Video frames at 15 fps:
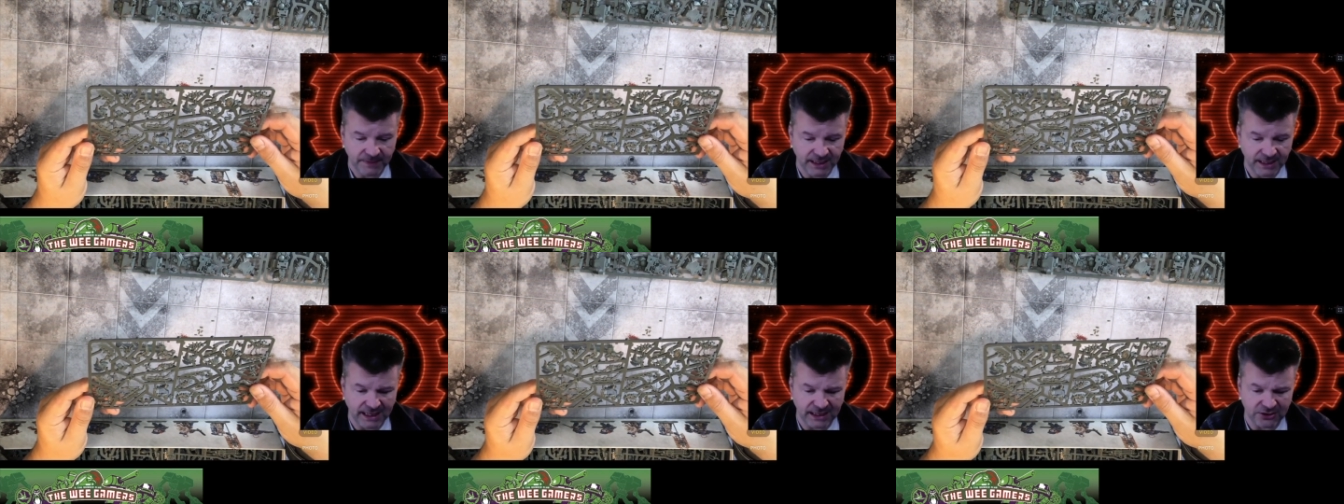
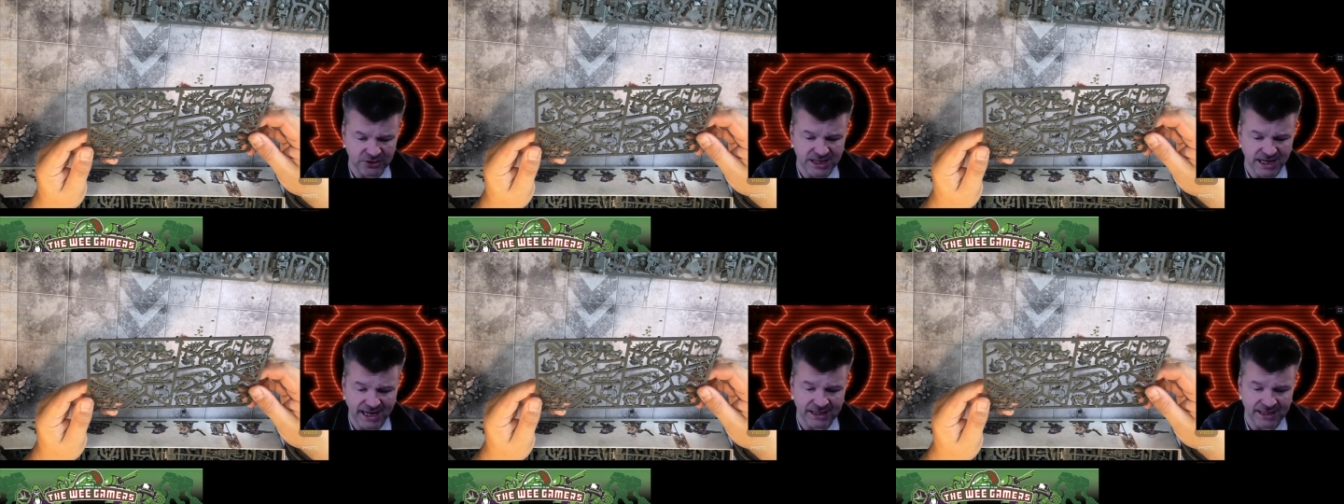It
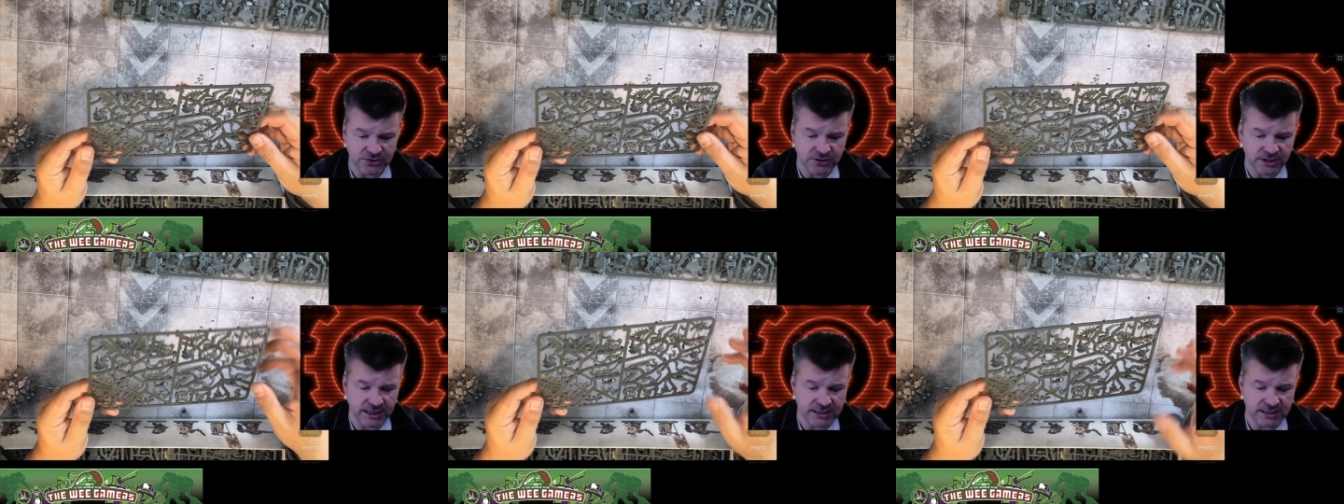looks
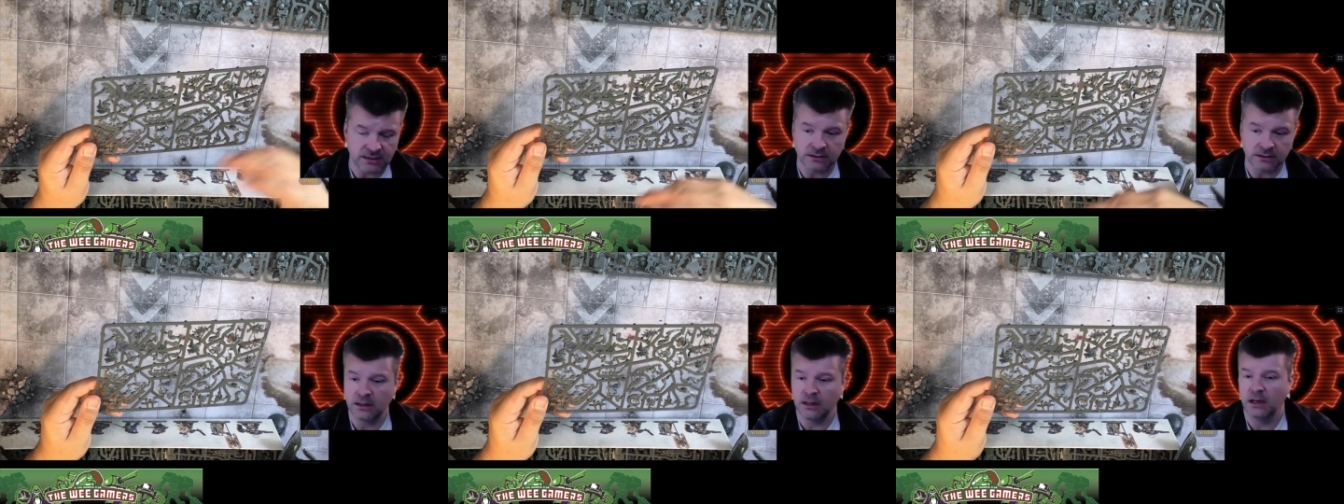
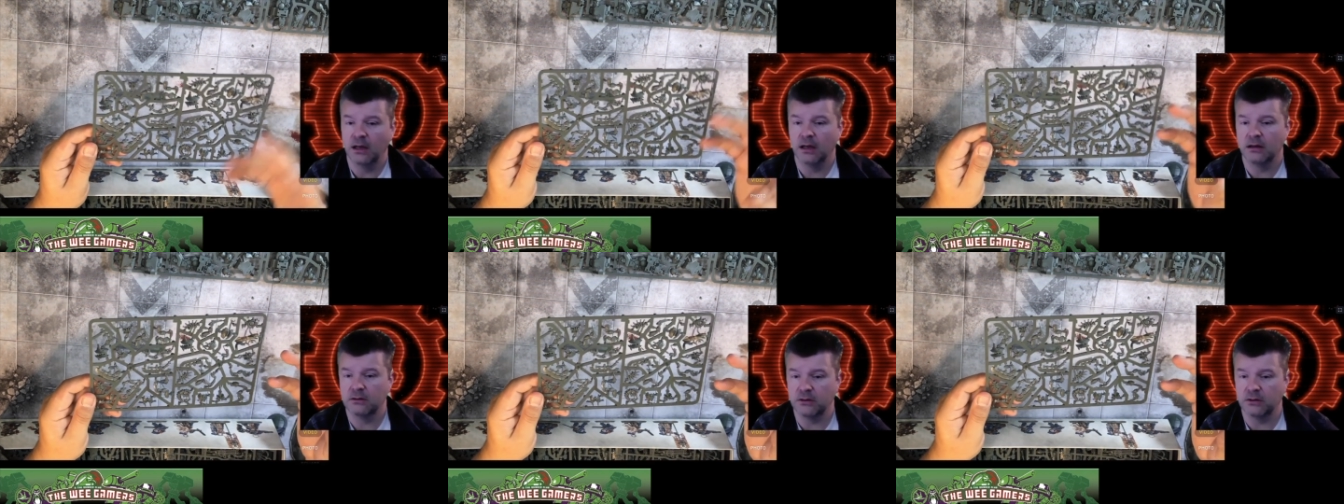interesting.
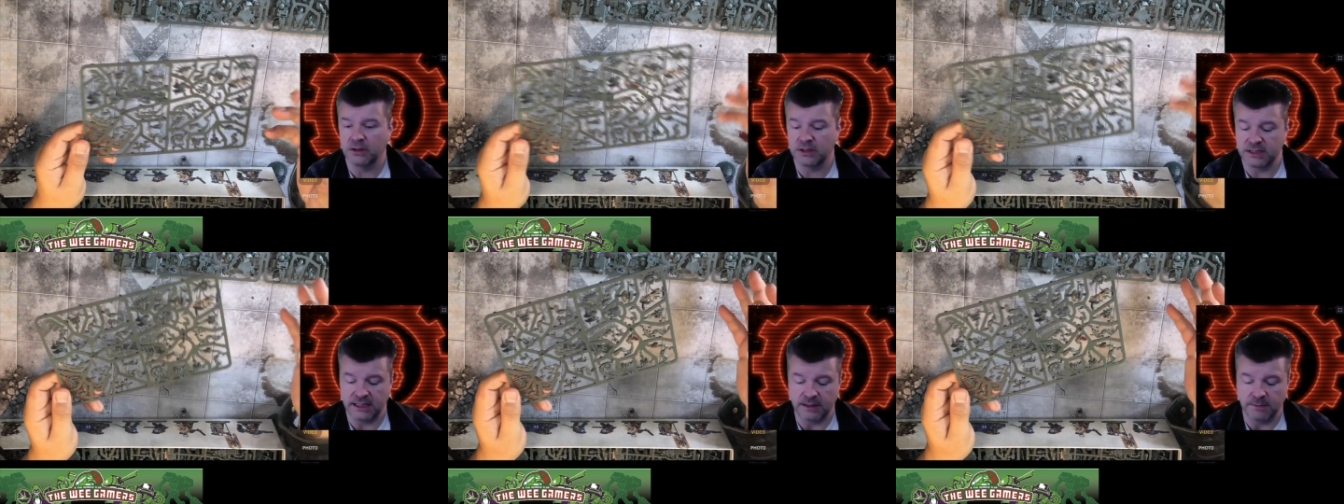Got to
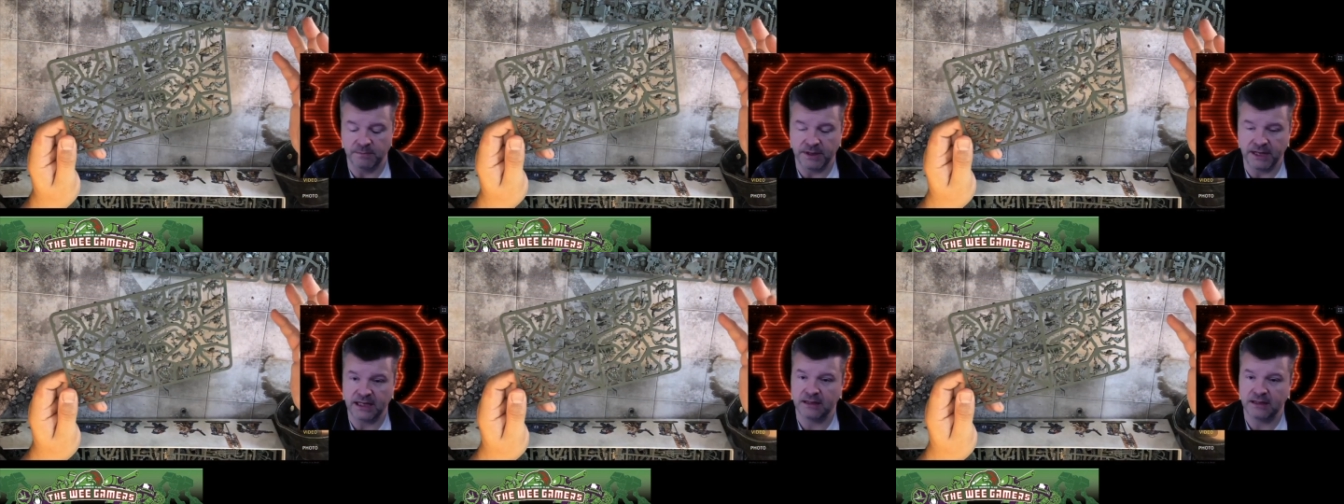say, the
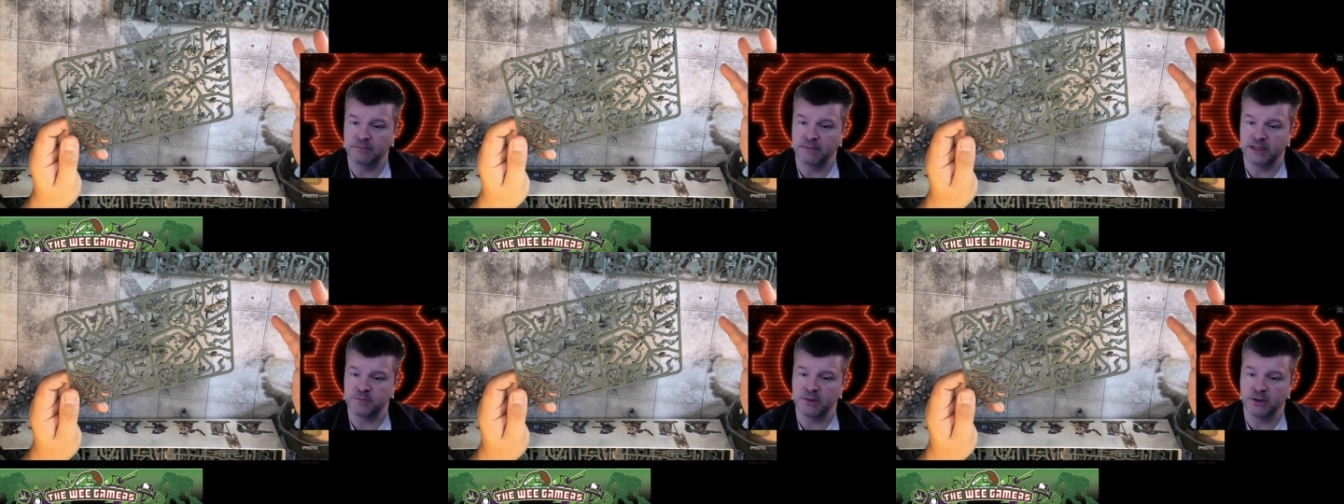bike
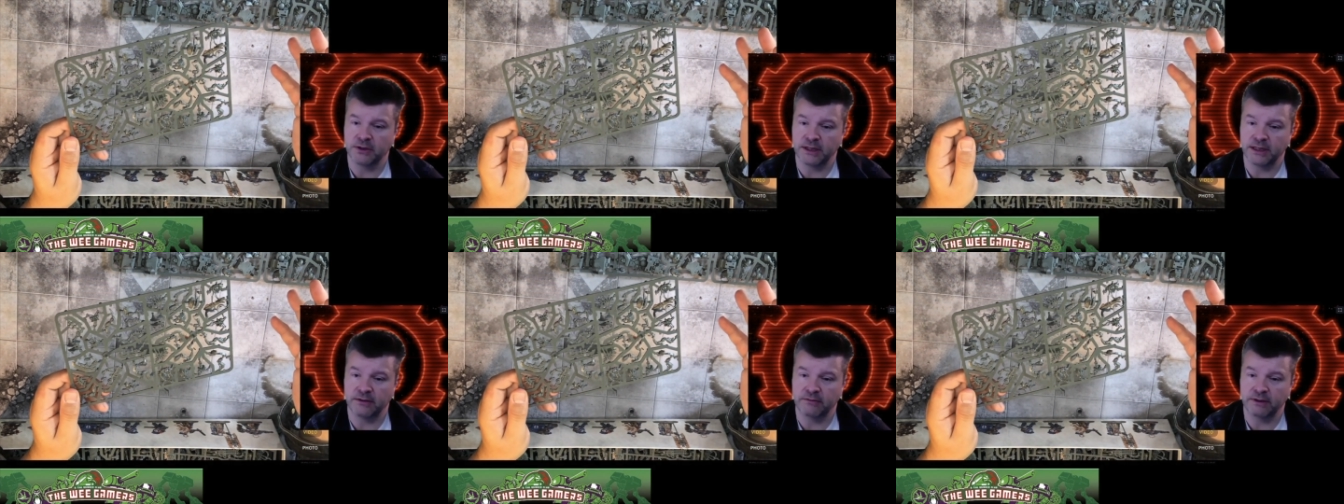makes me look
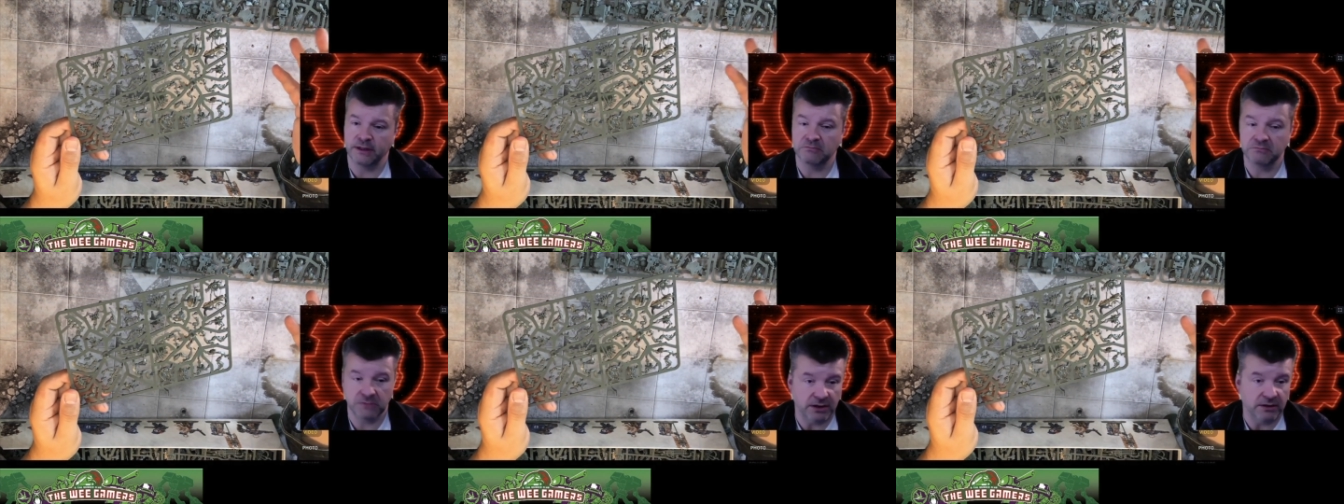at it and
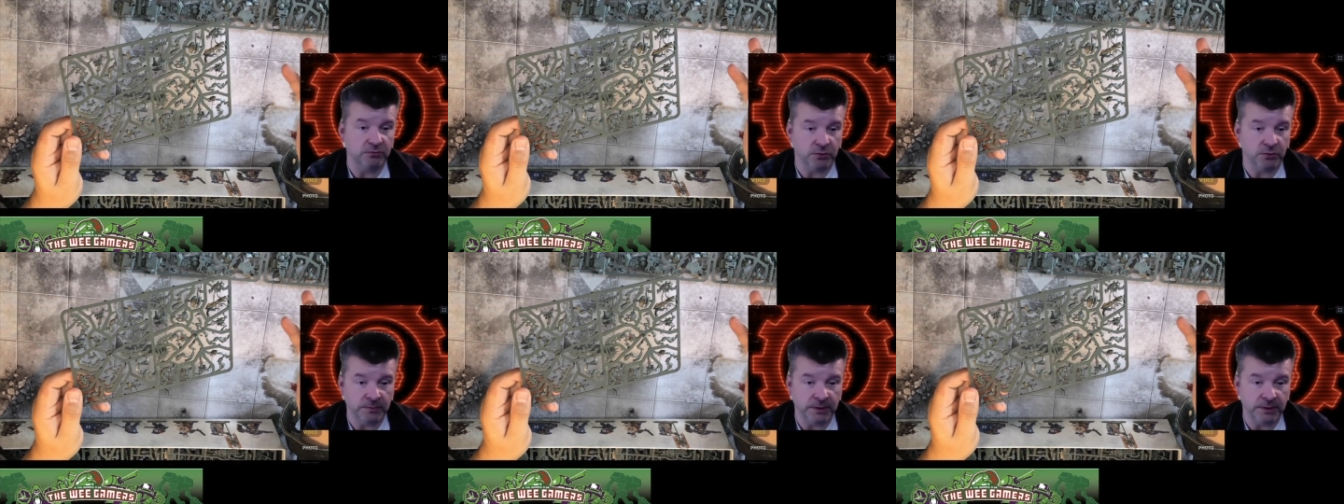think, nah,
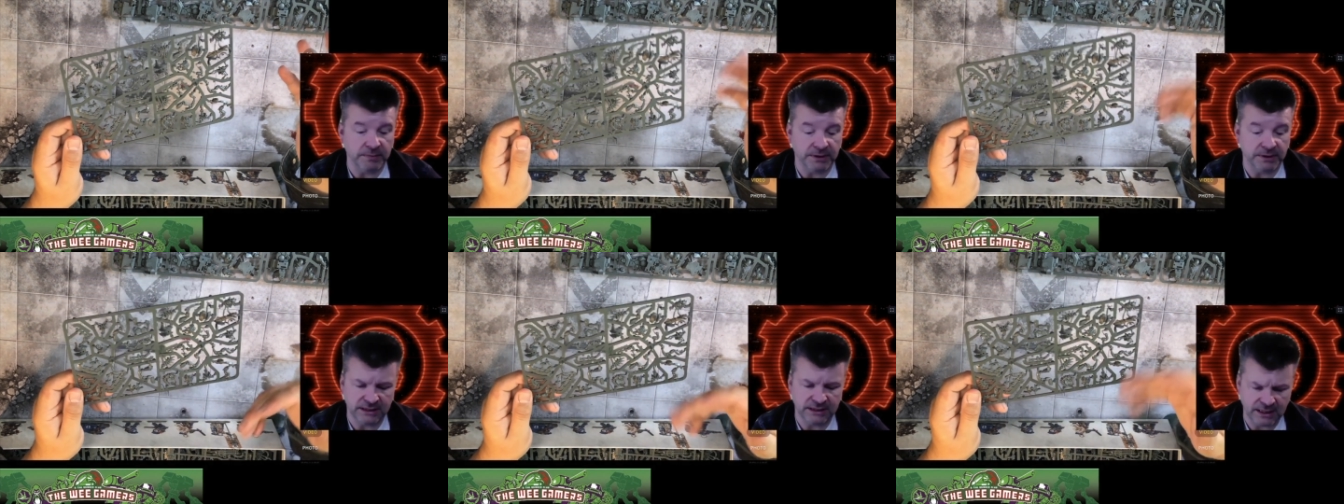wouldn't mind
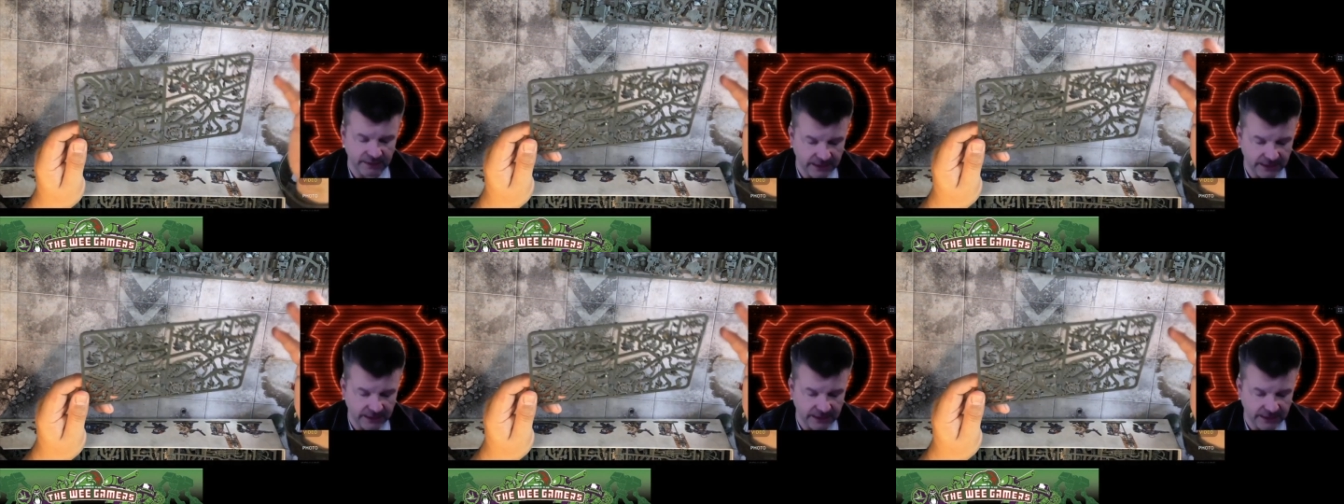building that.